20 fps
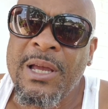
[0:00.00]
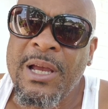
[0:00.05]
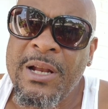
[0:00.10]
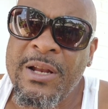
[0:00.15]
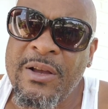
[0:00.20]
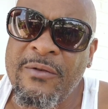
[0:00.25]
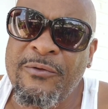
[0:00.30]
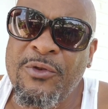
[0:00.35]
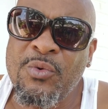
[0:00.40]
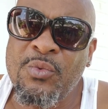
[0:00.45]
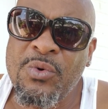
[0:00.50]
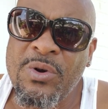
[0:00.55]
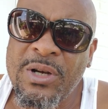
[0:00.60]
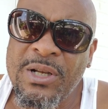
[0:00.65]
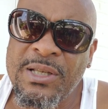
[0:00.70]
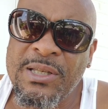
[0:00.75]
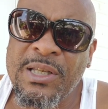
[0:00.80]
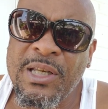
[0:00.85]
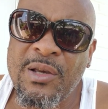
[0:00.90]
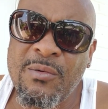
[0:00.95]
And if you
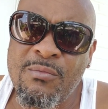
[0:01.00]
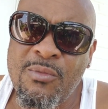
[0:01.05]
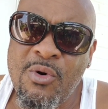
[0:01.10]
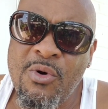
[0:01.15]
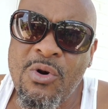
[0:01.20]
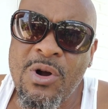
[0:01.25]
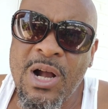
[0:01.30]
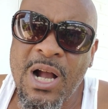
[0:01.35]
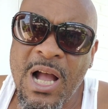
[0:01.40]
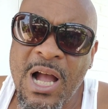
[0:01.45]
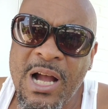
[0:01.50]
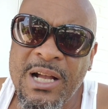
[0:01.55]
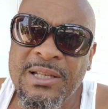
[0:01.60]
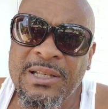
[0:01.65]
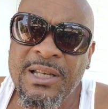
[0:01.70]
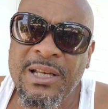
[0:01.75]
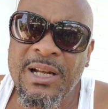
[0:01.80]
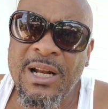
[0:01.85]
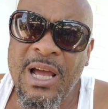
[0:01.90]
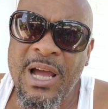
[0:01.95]
want to see more
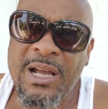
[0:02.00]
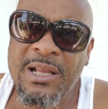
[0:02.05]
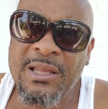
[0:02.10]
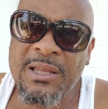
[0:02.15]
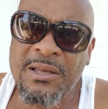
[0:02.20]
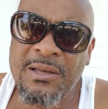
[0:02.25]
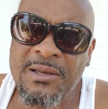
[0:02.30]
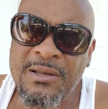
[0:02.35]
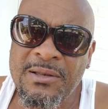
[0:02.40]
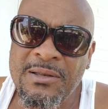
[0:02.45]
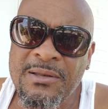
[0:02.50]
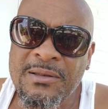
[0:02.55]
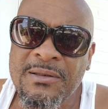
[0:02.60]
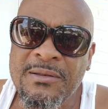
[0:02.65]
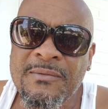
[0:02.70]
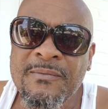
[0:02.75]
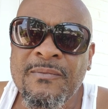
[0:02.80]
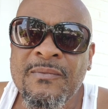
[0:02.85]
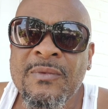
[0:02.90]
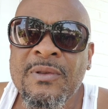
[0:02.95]
content like this,
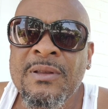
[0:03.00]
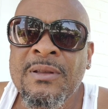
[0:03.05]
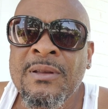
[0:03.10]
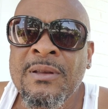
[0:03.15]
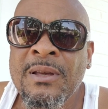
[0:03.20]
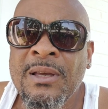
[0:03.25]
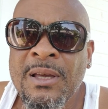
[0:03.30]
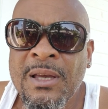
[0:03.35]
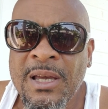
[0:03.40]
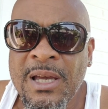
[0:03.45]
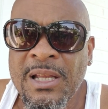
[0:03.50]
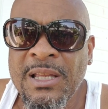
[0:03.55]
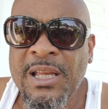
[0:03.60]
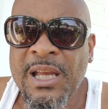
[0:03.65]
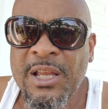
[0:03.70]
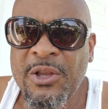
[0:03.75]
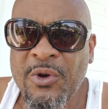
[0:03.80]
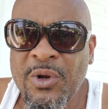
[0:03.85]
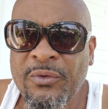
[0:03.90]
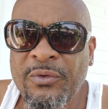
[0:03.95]
hit
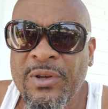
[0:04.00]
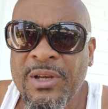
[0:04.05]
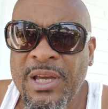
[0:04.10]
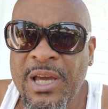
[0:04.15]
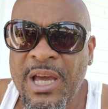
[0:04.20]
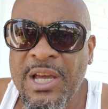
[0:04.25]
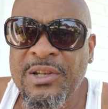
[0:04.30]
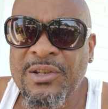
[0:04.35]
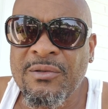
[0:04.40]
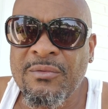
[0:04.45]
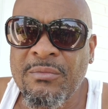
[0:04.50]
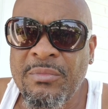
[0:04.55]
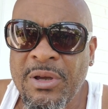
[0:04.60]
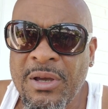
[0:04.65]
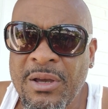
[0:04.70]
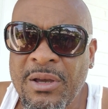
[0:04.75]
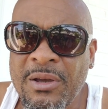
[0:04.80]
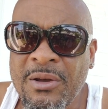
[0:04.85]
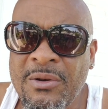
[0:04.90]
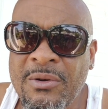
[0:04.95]
that notification
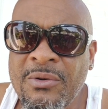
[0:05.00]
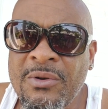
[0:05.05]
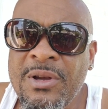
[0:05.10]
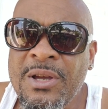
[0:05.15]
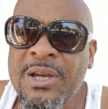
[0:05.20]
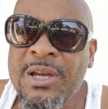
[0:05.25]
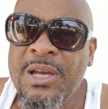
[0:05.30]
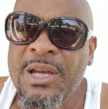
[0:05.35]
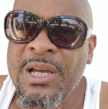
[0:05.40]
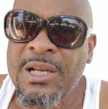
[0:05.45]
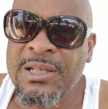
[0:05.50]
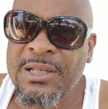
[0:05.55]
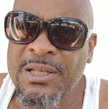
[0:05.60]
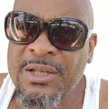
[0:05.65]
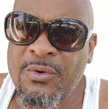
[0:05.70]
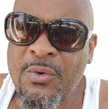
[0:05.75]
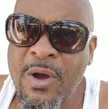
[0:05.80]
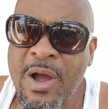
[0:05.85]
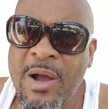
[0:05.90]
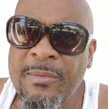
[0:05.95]
bell and
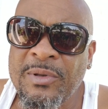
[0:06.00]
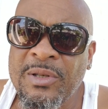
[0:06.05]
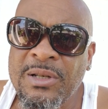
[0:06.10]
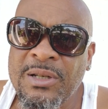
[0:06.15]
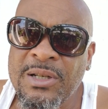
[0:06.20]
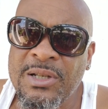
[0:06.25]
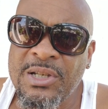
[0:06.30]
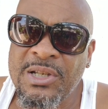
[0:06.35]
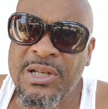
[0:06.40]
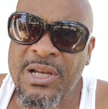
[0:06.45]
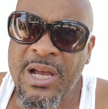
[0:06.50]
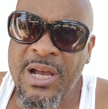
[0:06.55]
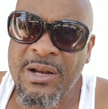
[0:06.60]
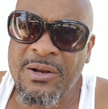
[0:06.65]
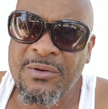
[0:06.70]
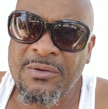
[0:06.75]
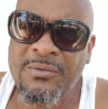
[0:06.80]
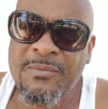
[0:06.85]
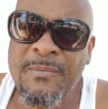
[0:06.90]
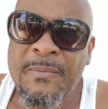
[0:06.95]
subscribe to the
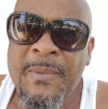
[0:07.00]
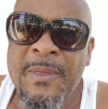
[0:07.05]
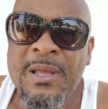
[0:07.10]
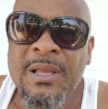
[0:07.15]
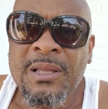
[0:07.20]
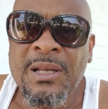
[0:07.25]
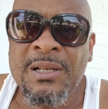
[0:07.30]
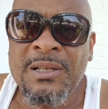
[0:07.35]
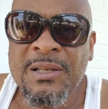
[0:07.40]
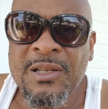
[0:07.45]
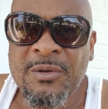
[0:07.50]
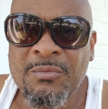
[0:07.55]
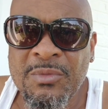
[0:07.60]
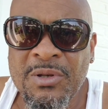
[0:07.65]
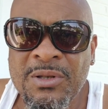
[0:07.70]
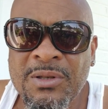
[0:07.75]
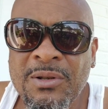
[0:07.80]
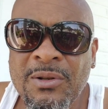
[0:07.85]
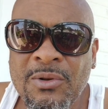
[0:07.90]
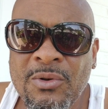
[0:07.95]
channel. This is
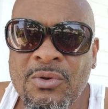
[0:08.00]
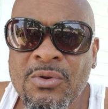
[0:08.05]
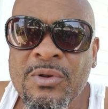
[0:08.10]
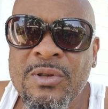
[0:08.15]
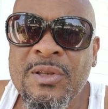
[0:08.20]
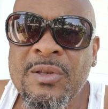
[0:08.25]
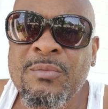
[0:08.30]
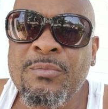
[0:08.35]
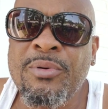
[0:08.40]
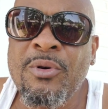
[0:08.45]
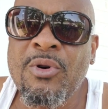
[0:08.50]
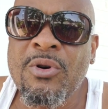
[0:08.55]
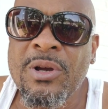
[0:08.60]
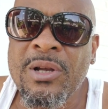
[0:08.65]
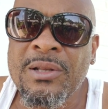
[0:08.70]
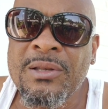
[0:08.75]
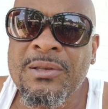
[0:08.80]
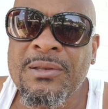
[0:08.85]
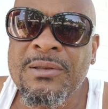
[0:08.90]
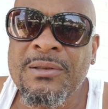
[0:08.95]
Mr. Lewis
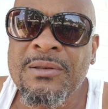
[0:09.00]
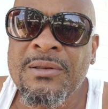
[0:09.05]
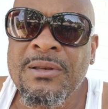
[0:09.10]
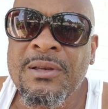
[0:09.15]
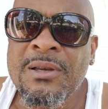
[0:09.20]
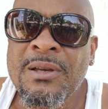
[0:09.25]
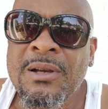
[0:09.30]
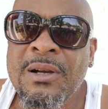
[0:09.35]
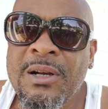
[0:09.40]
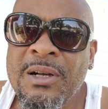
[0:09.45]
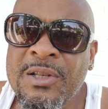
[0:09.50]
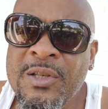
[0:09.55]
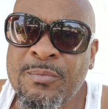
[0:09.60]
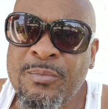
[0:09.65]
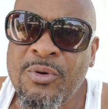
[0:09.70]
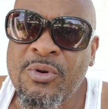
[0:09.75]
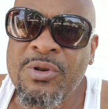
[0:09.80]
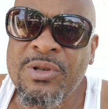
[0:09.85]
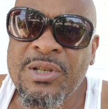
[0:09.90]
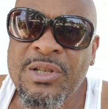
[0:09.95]
Sports, a
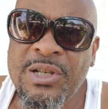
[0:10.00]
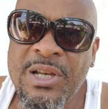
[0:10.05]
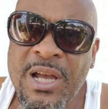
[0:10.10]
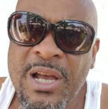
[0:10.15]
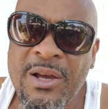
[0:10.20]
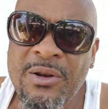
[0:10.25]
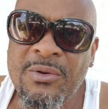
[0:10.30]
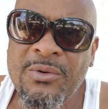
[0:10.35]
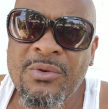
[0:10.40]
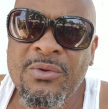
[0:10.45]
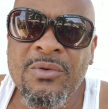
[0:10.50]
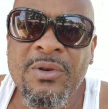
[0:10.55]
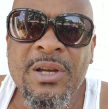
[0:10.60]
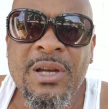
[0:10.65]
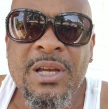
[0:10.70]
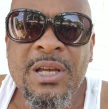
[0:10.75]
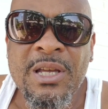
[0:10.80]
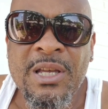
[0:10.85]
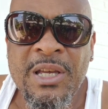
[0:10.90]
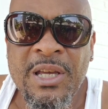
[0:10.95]
sports channel
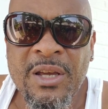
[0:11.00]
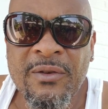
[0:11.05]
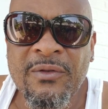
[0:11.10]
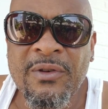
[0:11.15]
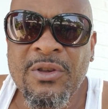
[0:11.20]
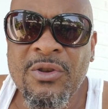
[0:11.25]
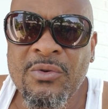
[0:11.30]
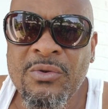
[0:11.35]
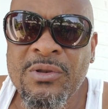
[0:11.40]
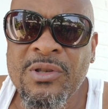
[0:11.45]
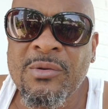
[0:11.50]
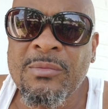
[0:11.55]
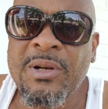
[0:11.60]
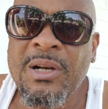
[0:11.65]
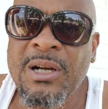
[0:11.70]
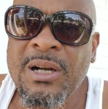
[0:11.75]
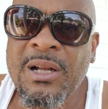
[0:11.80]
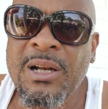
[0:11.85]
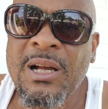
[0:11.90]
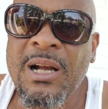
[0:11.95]
giving you some
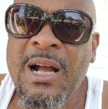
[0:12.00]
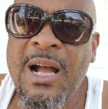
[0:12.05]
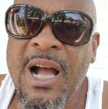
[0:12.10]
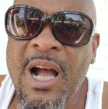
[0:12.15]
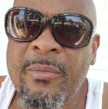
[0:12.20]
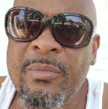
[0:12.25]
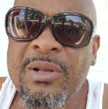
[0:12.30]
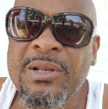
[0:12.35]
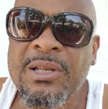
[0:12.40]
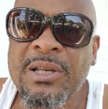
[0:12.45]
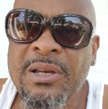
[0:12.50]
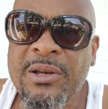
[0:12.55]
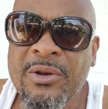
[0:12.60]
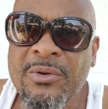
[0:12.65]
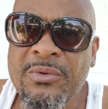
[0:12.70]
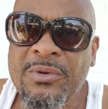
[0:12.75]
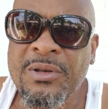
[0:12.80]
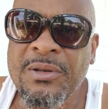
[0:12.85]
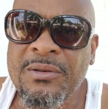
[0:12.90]
color commentary.